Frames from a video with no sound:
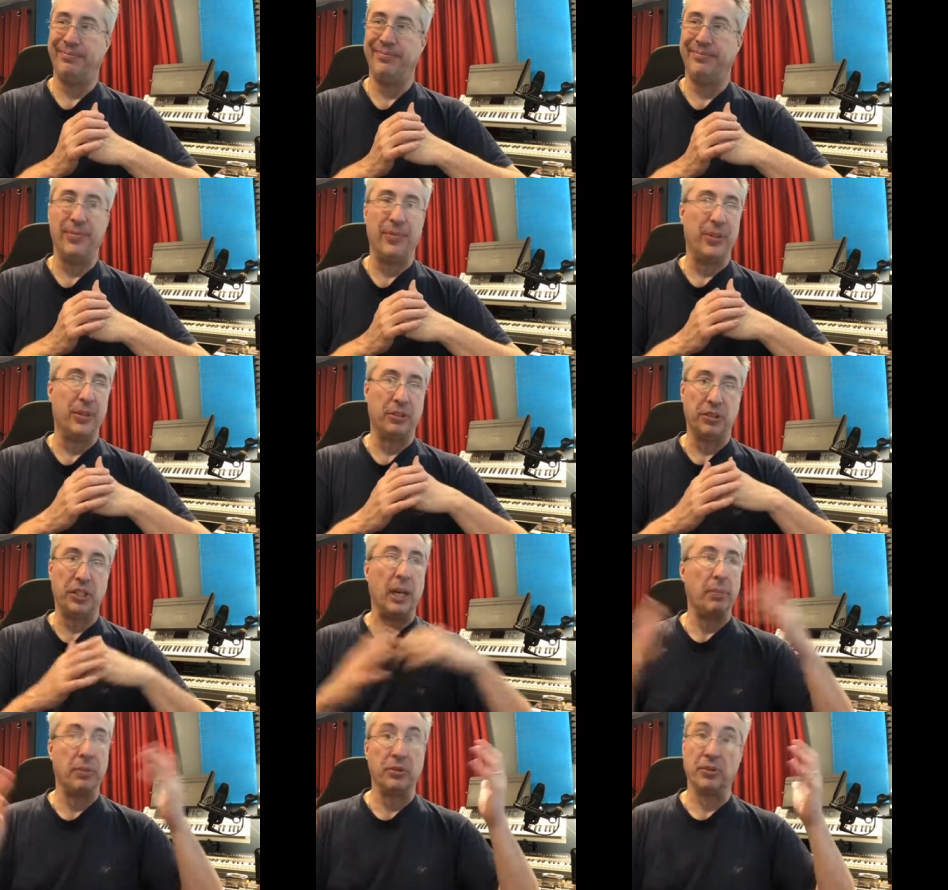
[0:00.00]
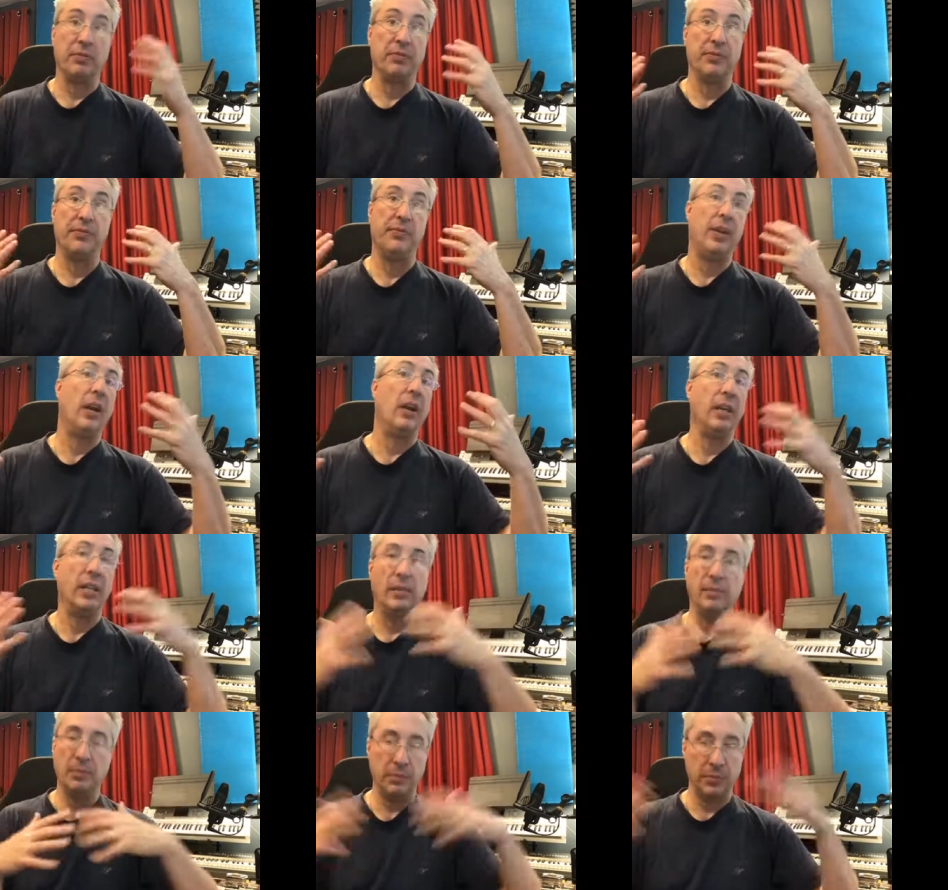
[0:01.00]
Their samples are
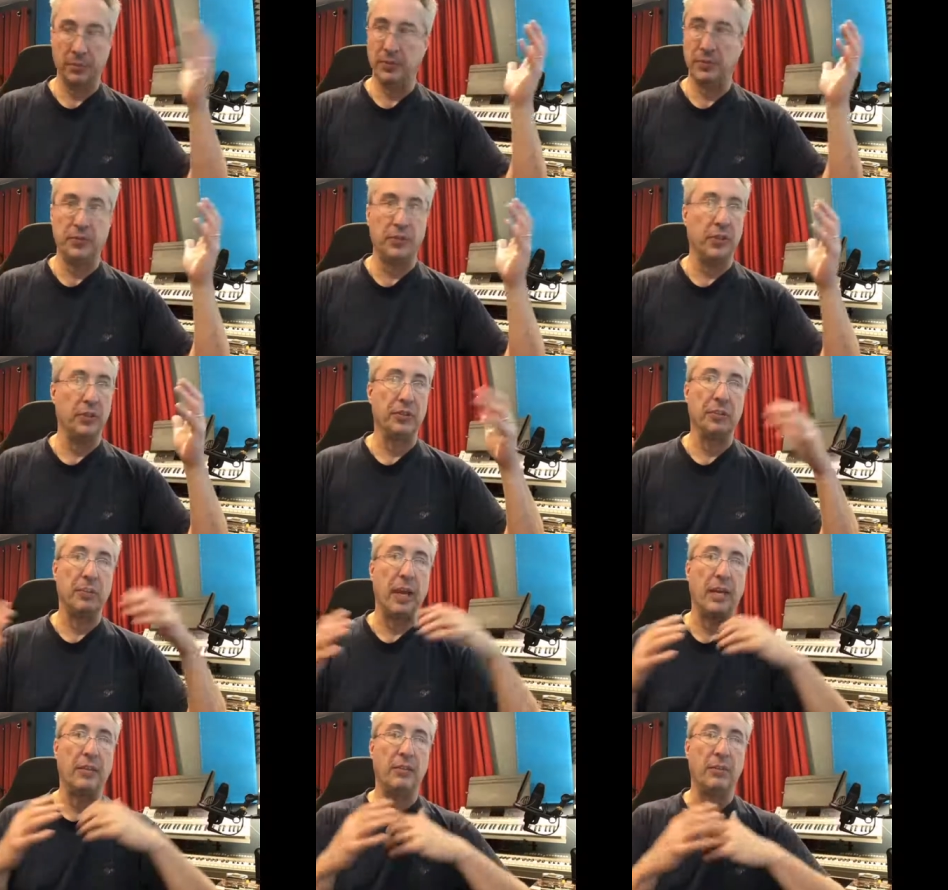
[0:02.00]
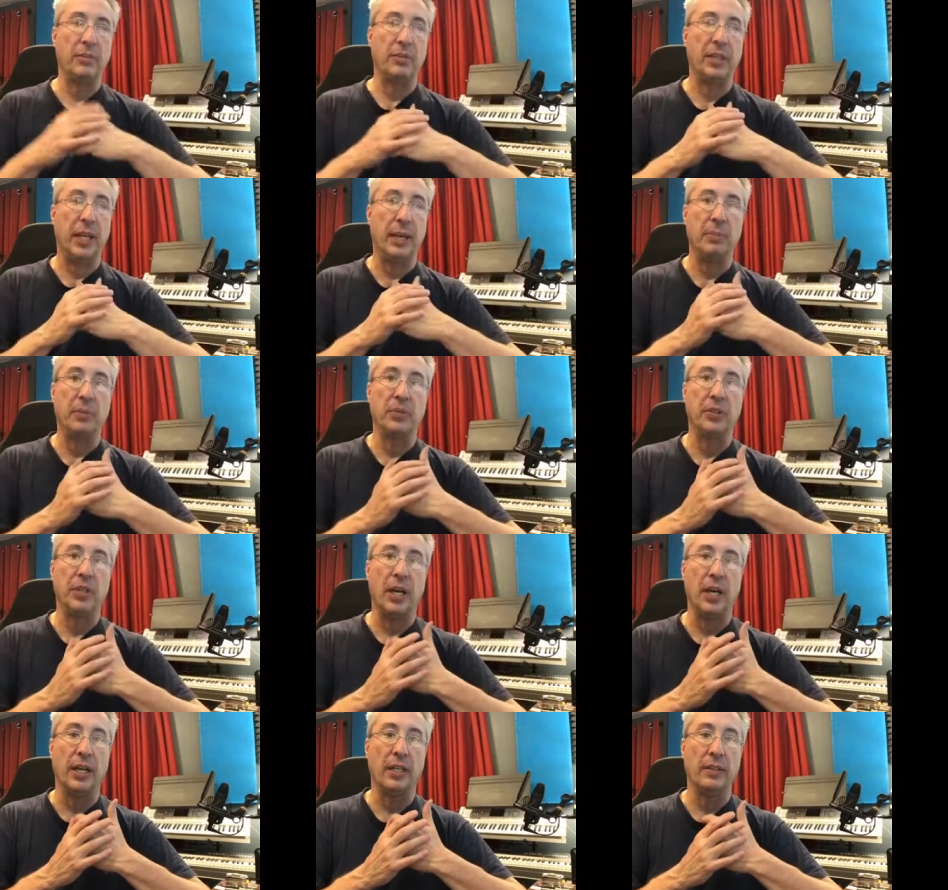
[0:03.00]
very full spectrum samples
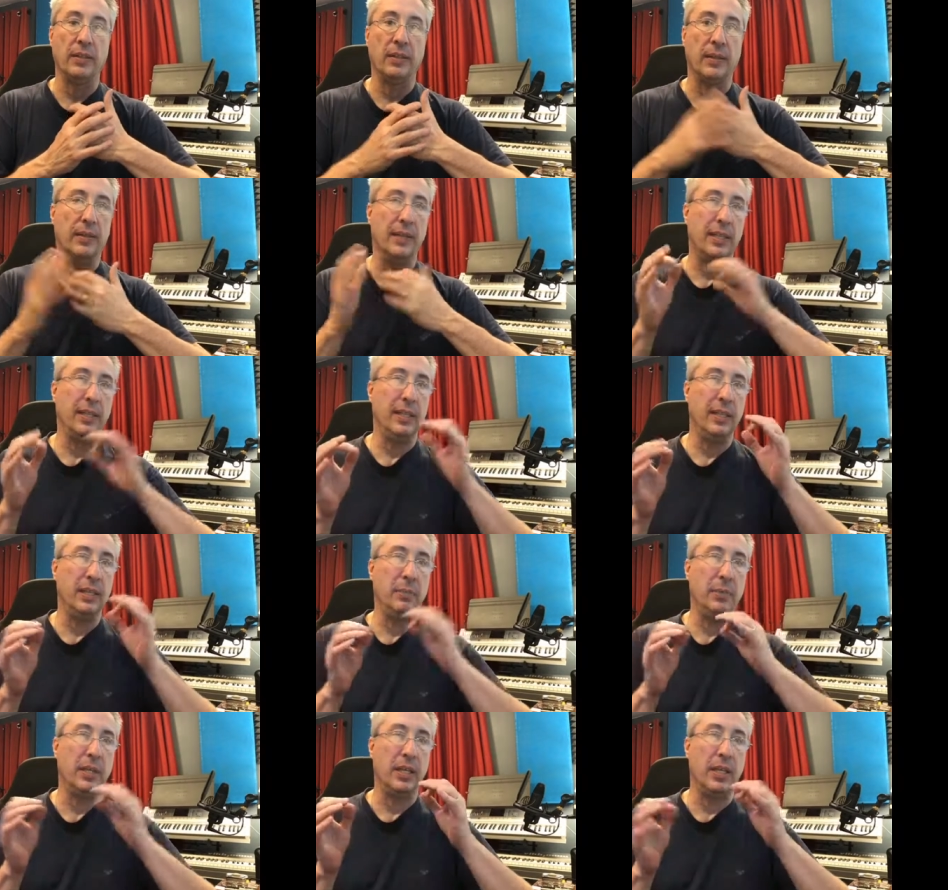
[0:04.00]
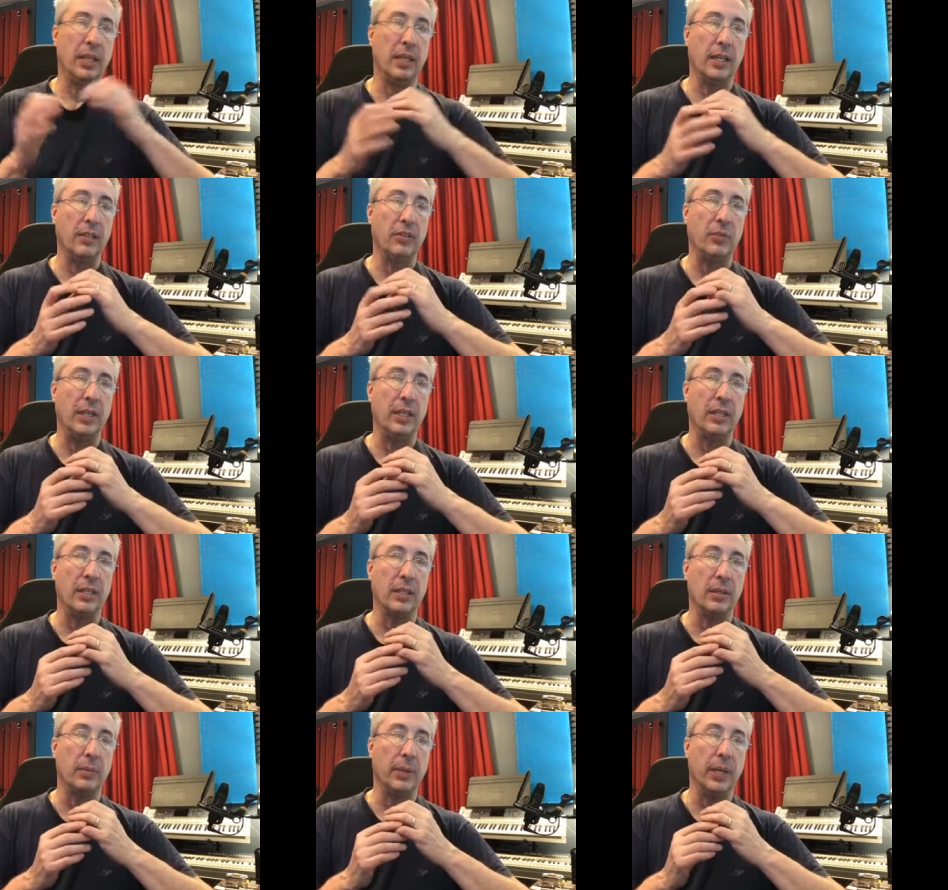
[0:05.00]
on it, so they need to be kind of like tweaked a
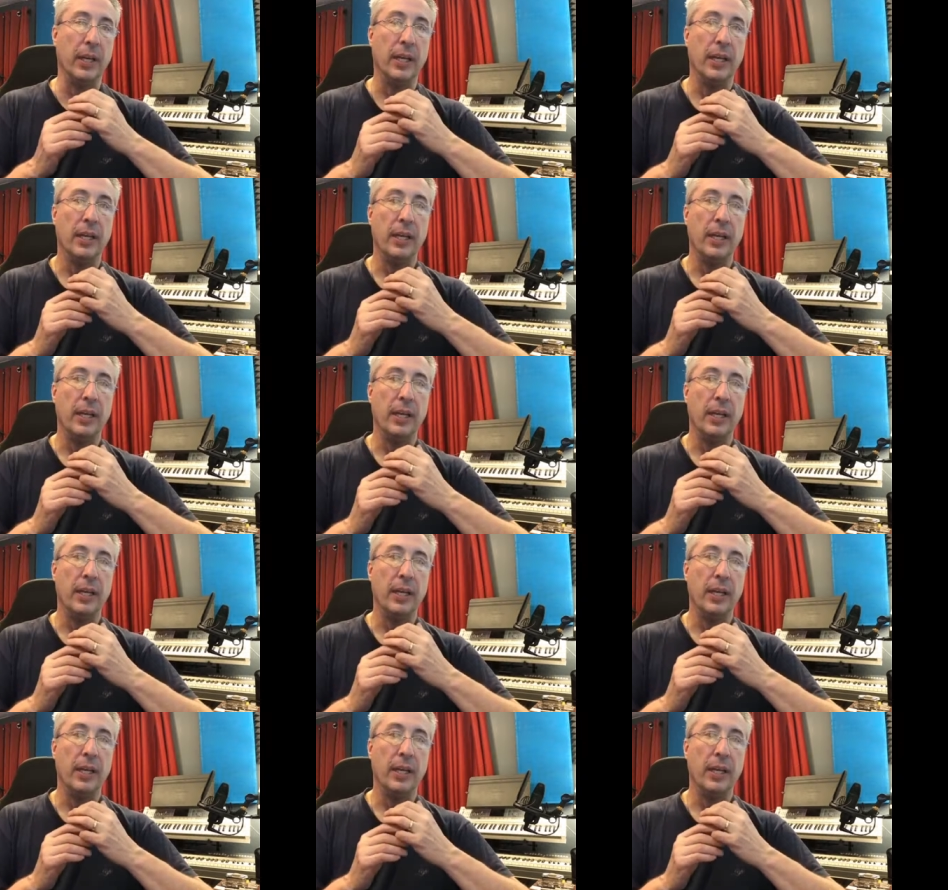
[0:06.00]
little bit.